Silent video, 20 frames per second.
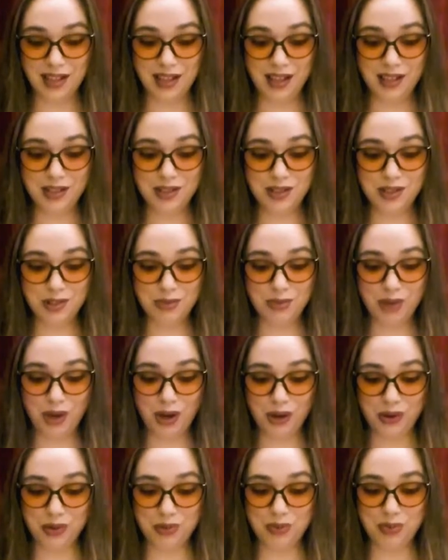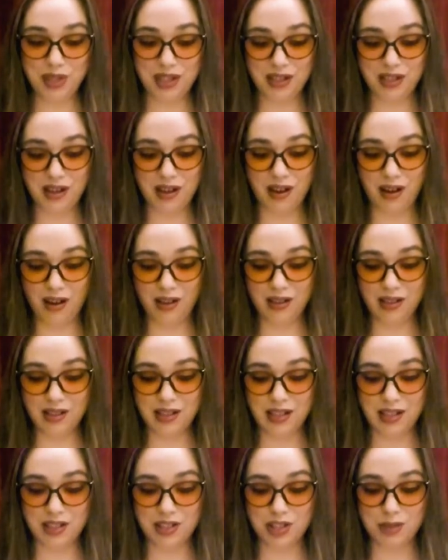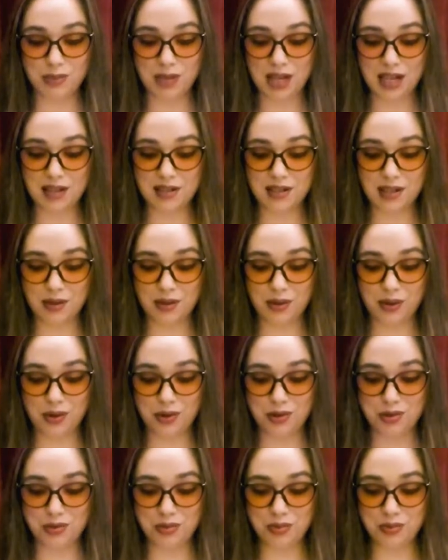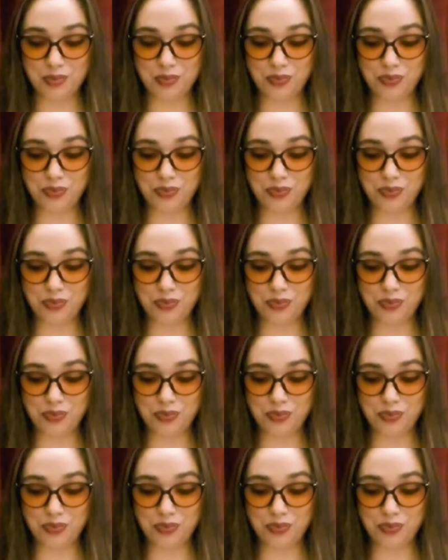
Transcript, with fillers: tomorrow being a holiday she passed at home